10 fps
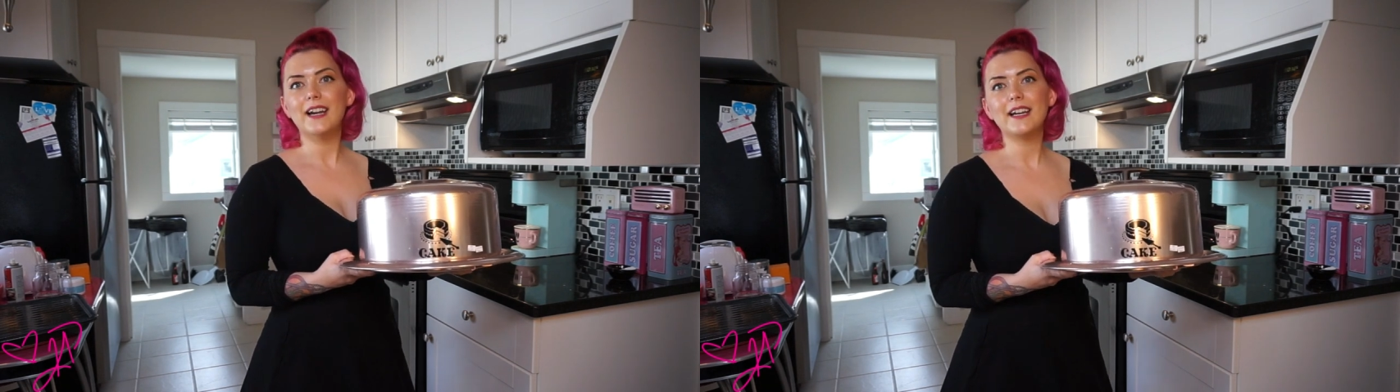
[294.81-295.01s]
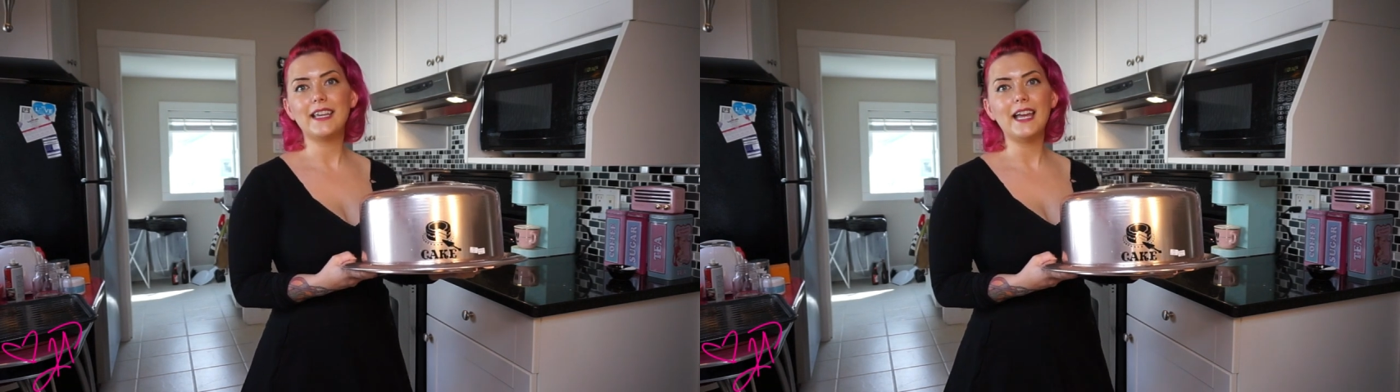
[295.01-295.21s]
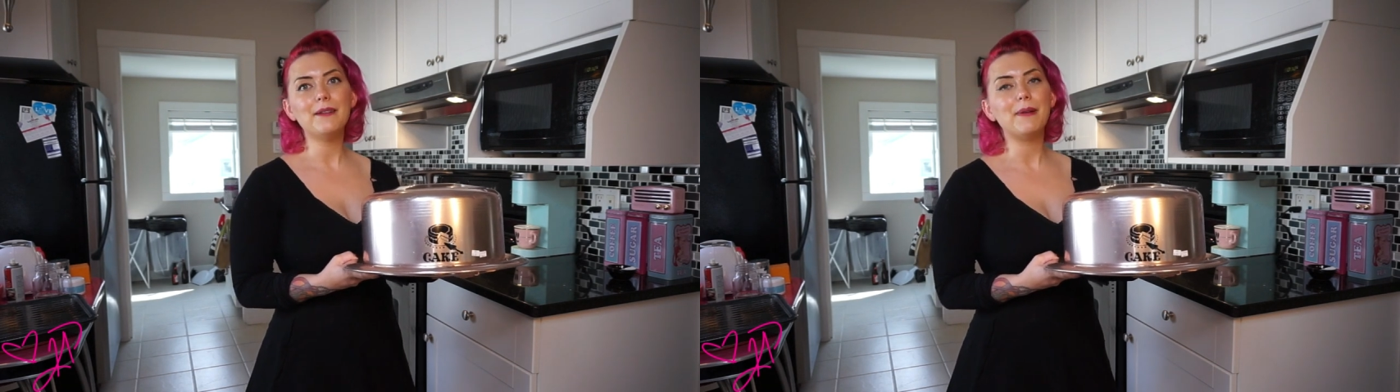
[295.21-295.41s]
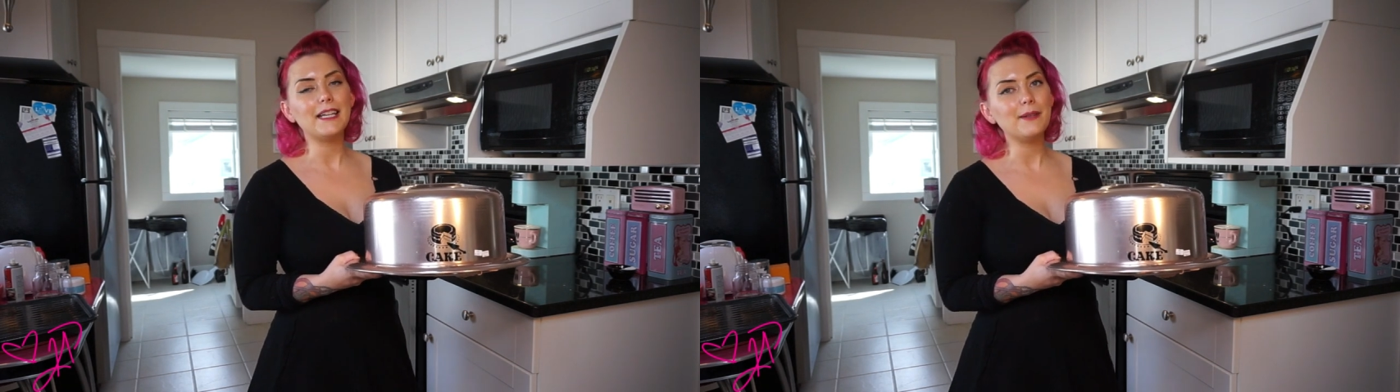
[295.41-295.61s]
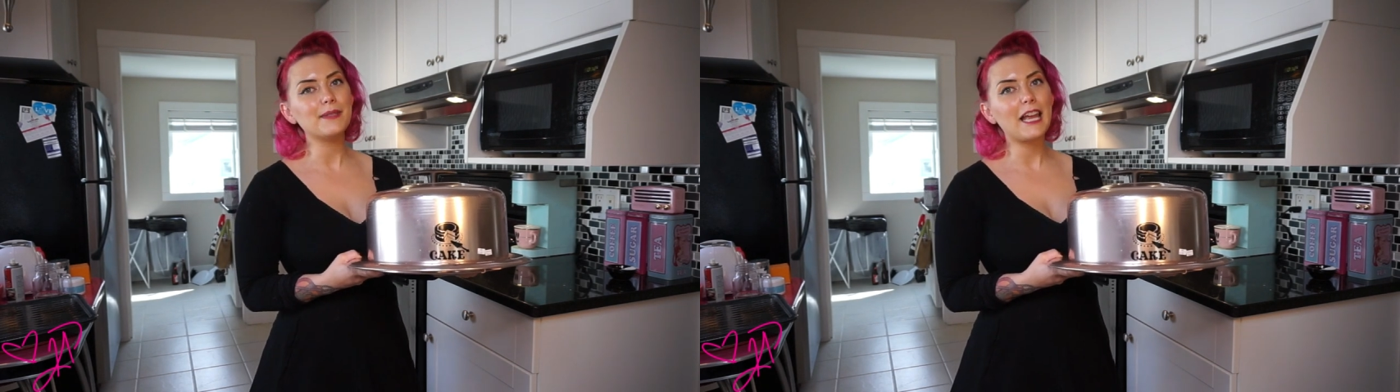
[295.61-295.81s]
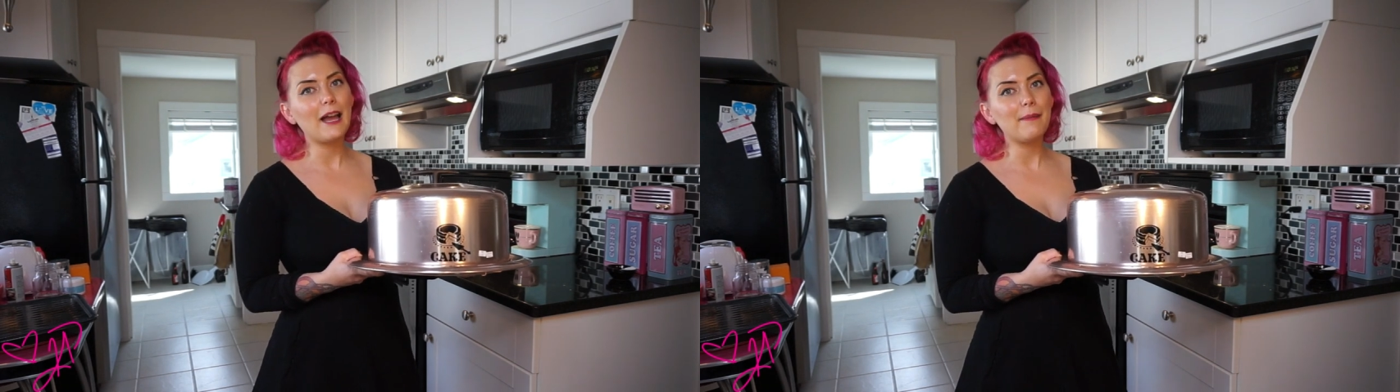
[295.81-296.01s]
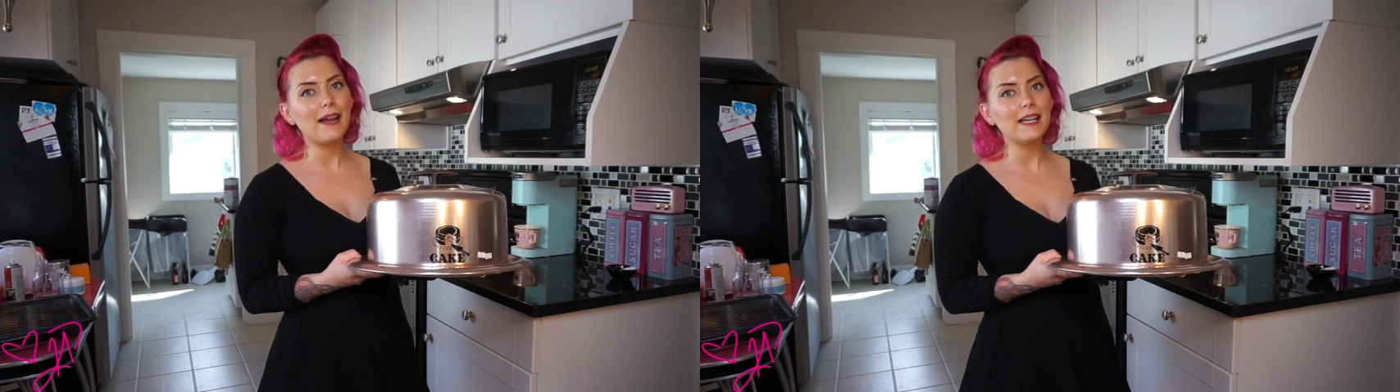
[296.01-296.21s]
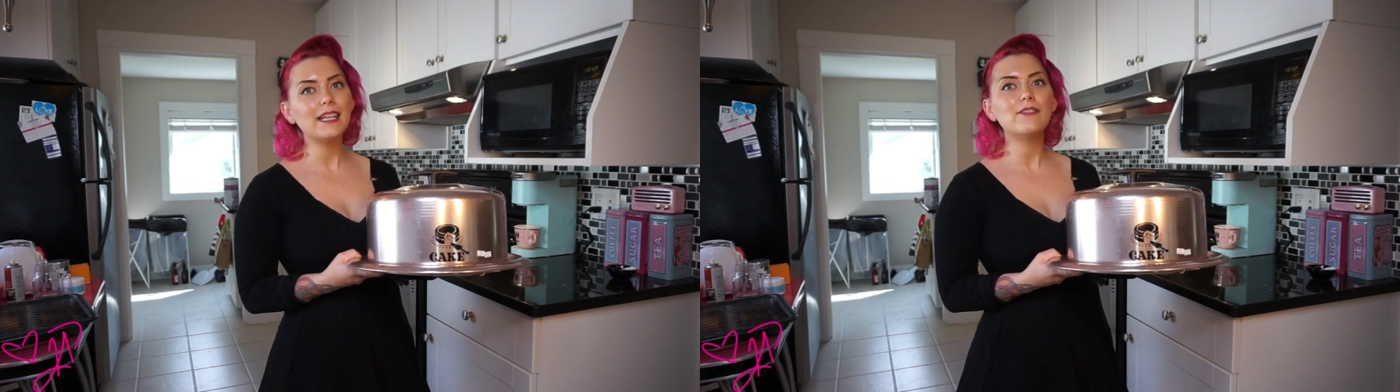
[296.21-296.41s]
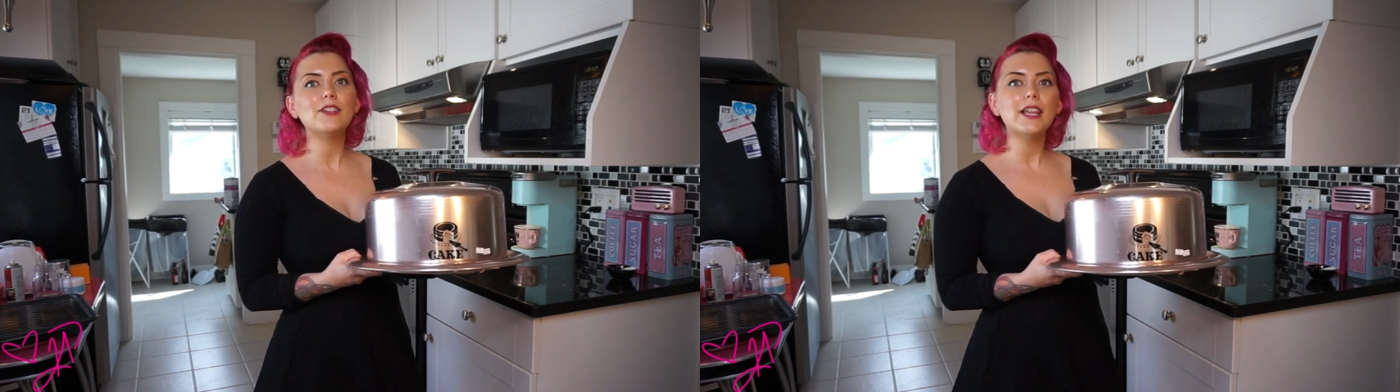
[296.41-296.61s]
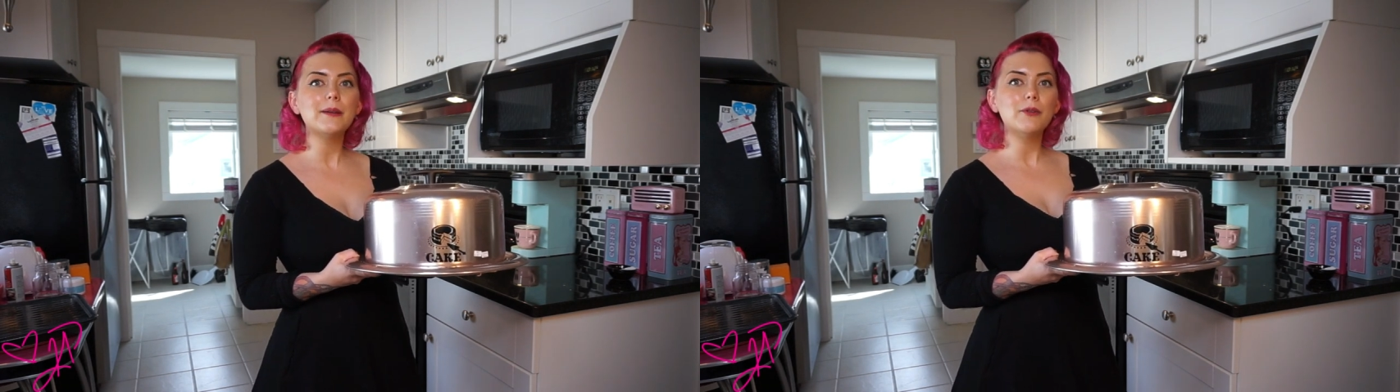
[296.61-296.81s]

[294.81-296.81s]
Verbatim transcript: Again, my name is Katt Panic. If you like